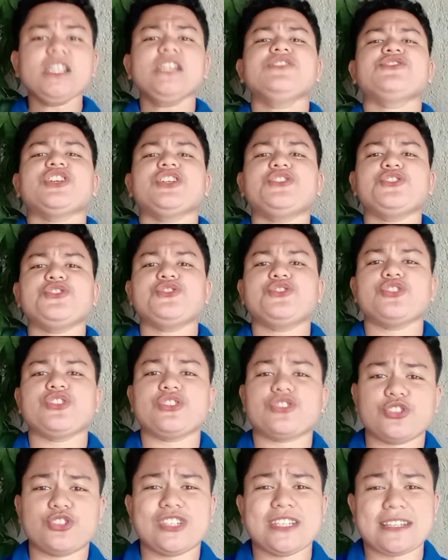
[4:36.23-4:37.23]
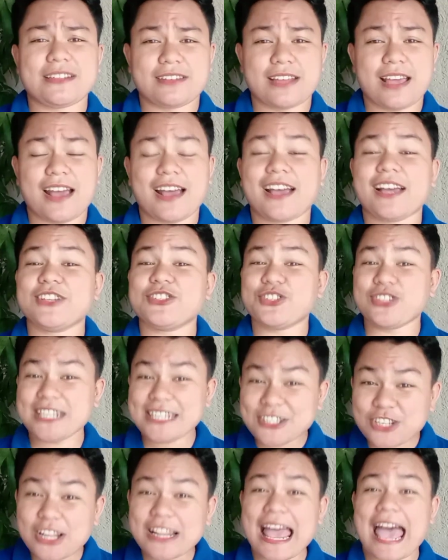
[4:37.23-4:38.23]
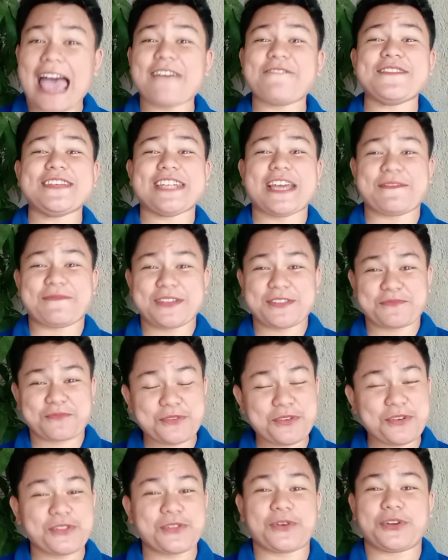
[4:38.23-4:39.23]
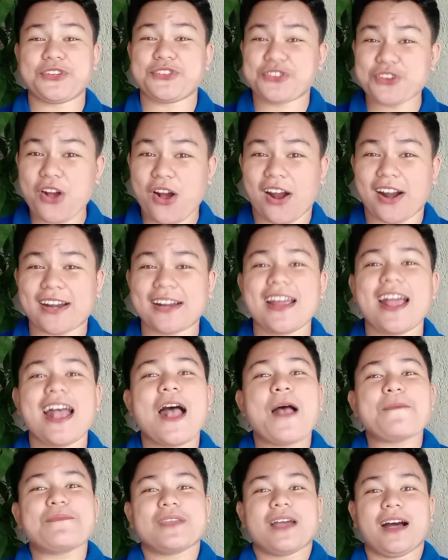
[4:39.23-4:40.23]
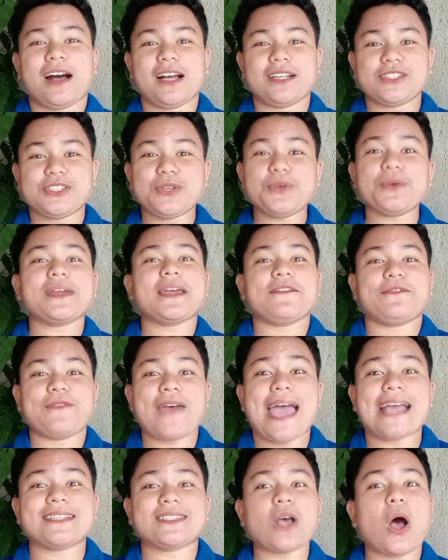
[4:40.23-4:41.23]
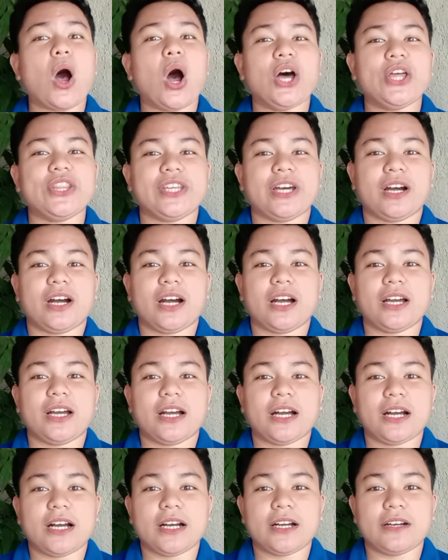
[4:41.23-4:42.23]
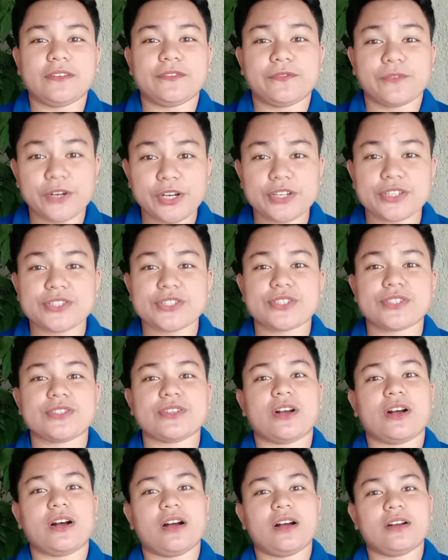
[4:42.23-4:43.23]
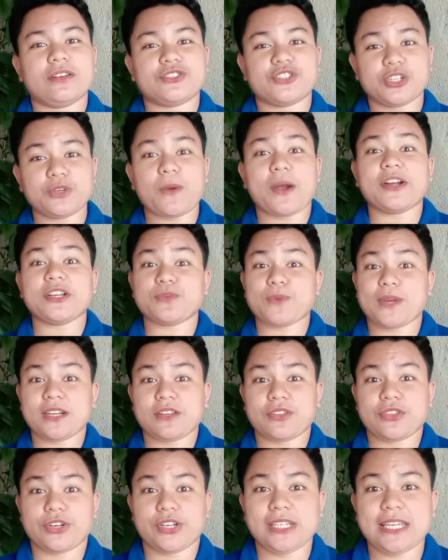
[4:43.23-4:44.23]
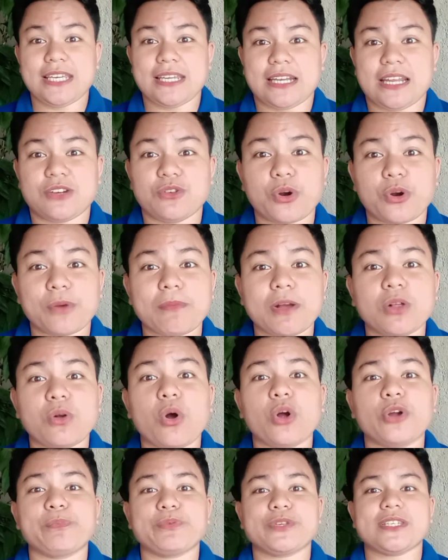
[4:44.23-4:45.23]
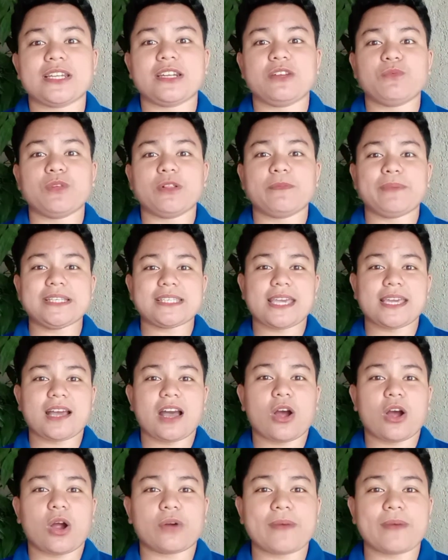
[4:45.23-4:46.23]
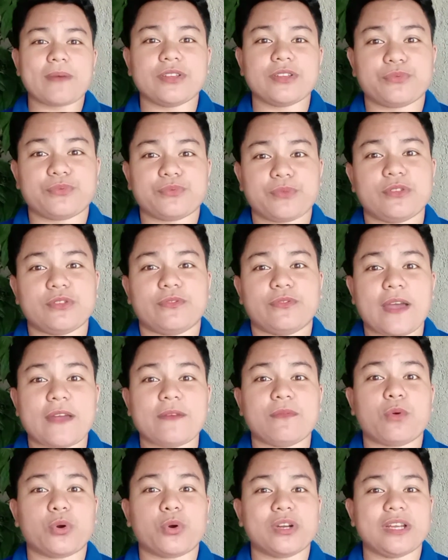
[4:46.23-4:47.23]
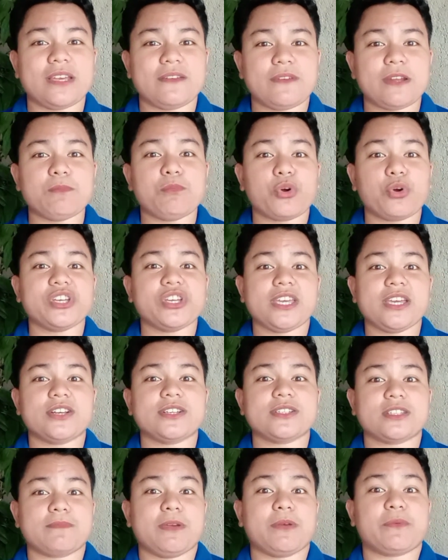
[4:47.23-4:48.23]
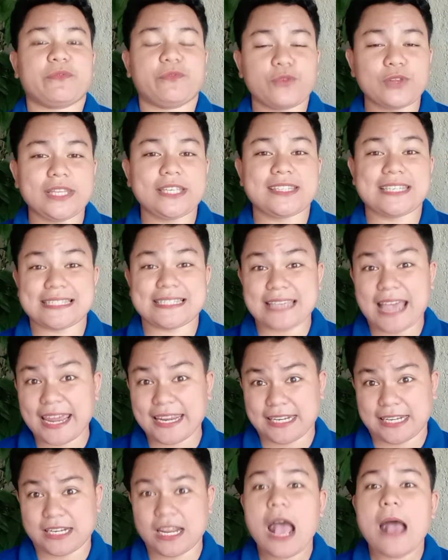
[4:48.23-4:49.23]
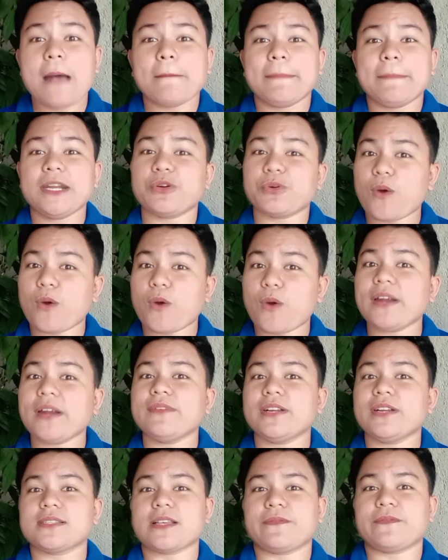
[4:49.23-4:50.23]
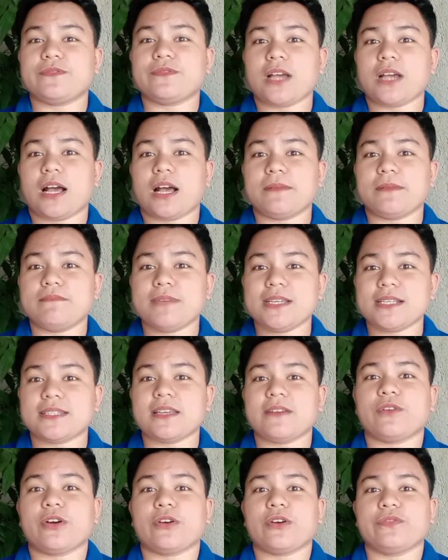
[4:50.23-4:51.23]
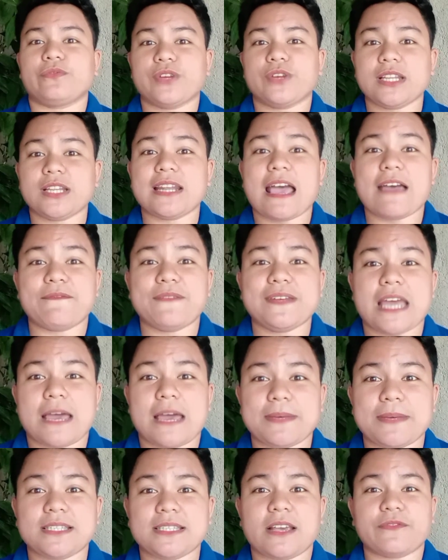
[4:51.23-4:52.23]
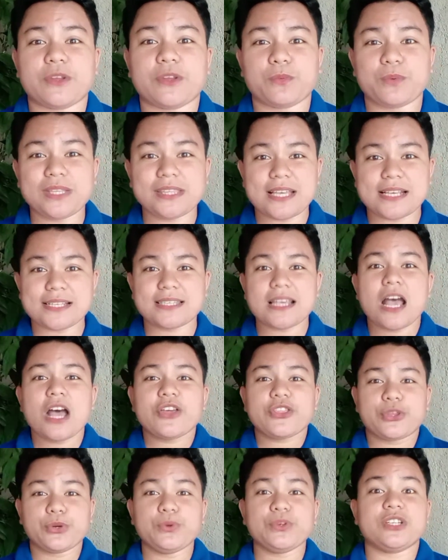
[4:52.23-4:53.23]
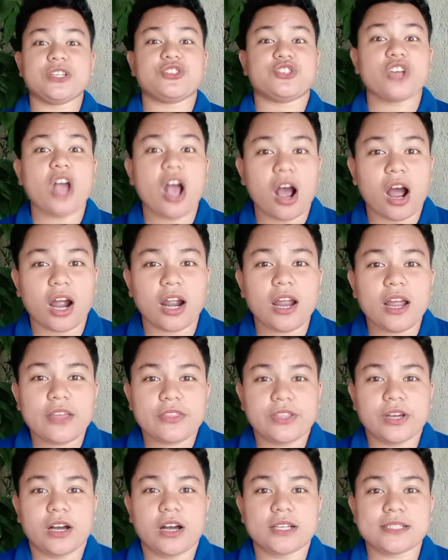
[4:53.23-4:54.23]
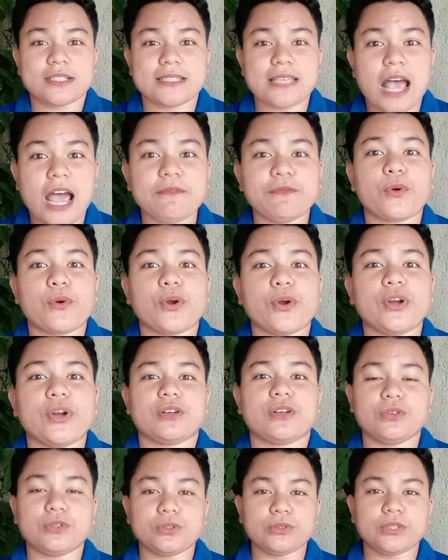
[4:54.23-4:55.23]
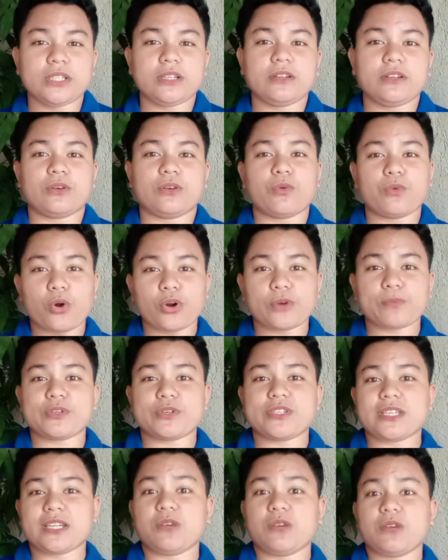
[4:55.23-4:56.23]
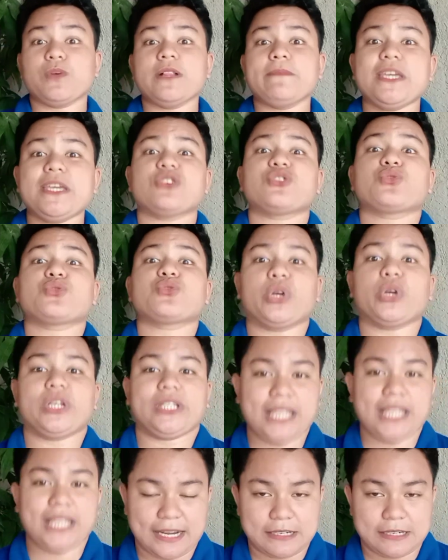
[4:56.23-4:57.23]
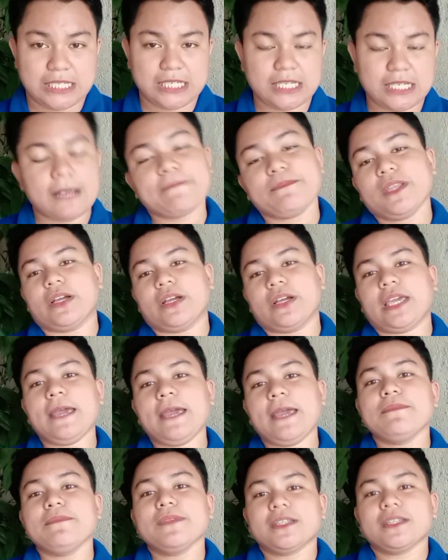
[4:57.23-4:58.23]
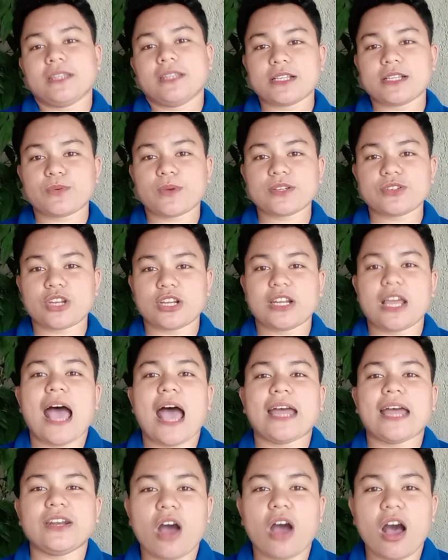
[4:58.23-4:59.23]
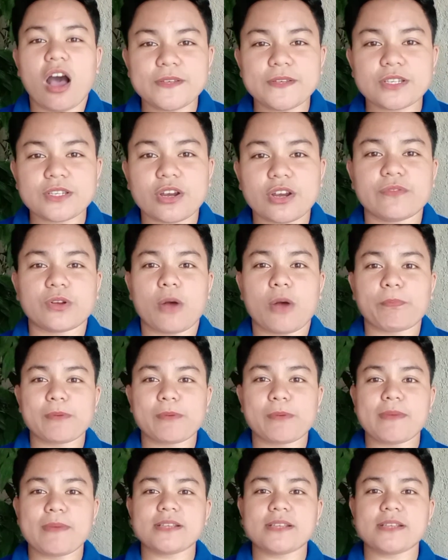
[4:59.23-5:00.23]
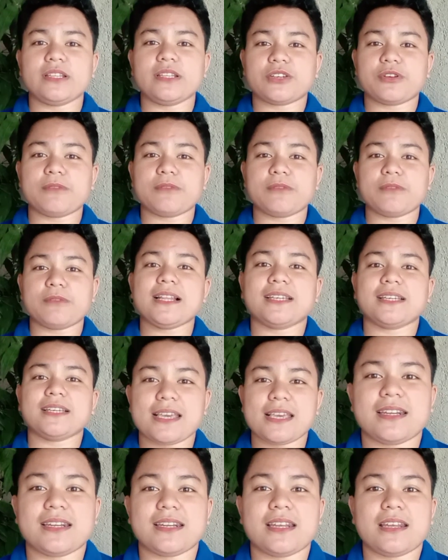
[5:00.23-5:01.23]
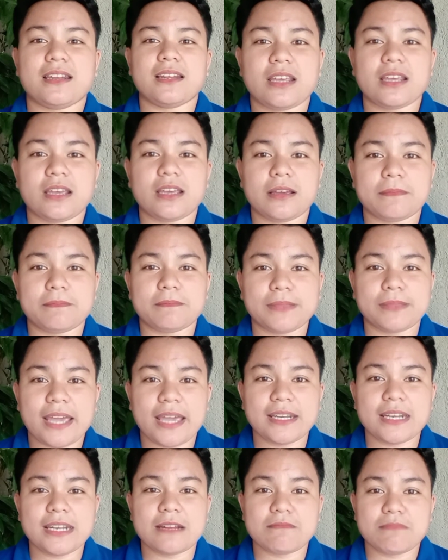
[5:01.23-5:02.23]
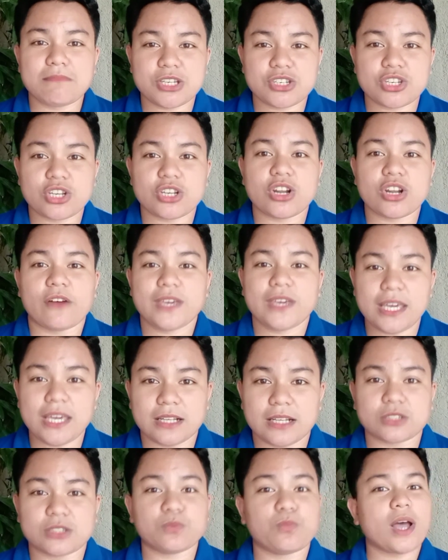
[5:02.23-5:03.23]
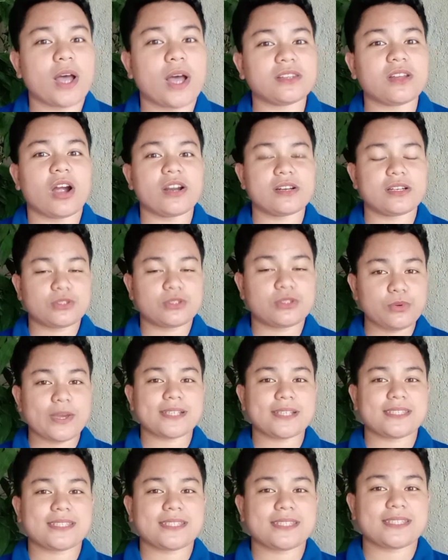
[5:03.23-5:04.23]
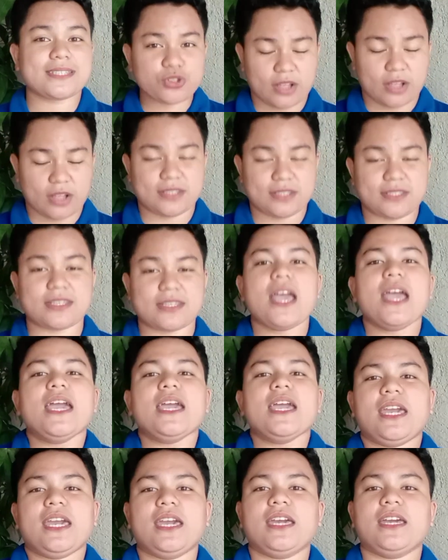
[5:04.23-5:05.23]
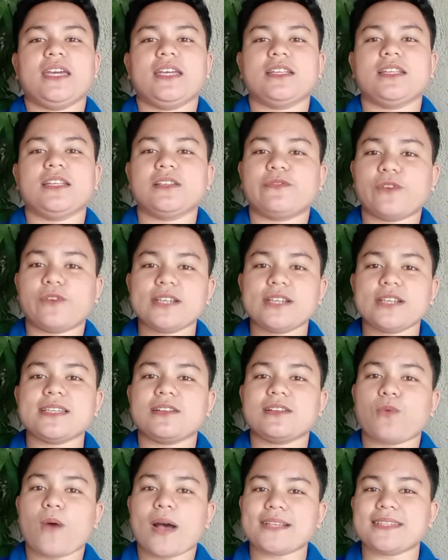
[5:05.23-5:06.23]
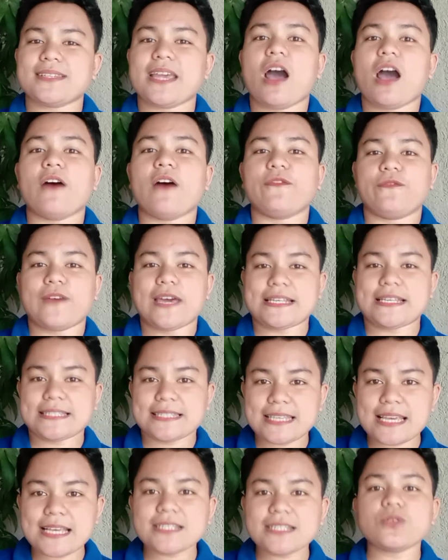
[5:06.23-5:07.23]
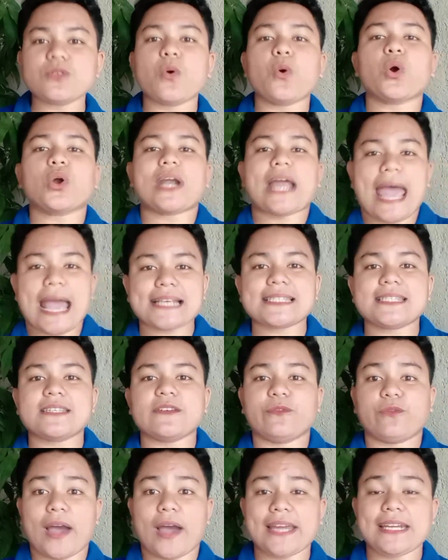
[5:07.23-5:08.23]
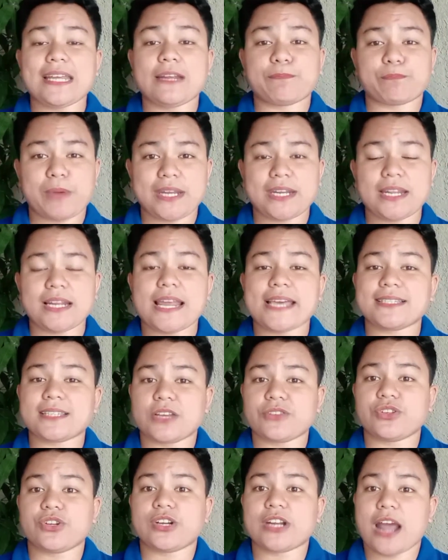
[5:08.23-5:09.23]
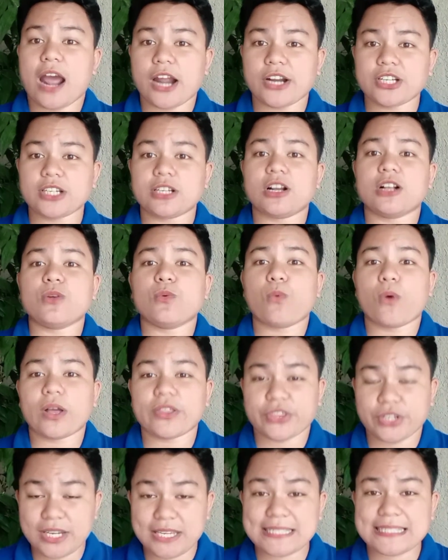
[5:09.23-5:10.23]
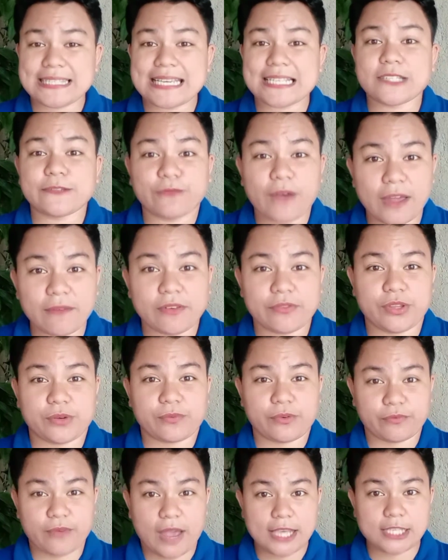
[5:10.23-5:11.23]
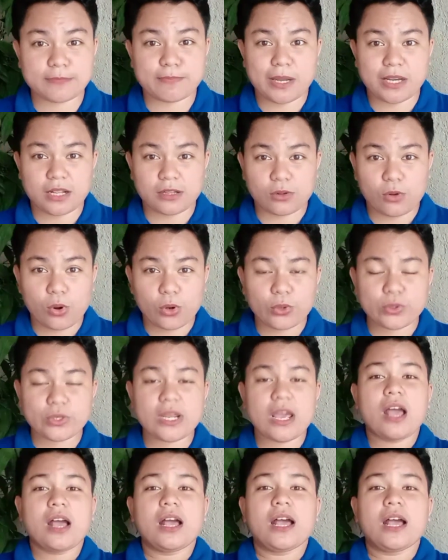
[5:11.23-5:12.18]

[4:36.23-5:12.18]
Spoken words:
The judicial affidavit rule or JAR took effect on the 1st January 2013. A normal court proceeding will take around 3 to 5 or even more years to be fully decided. By the requirements of missive of written affidavits of the witness through the JAR, the time for the concluded court proceeding will be shortened. Okay, next question. An officer of a compromise in criminal case in an implied admission of guilt. What are the two exceptions? In quasi offenses or acts defined and penalized under the Article 365 of the Revised Penal Code.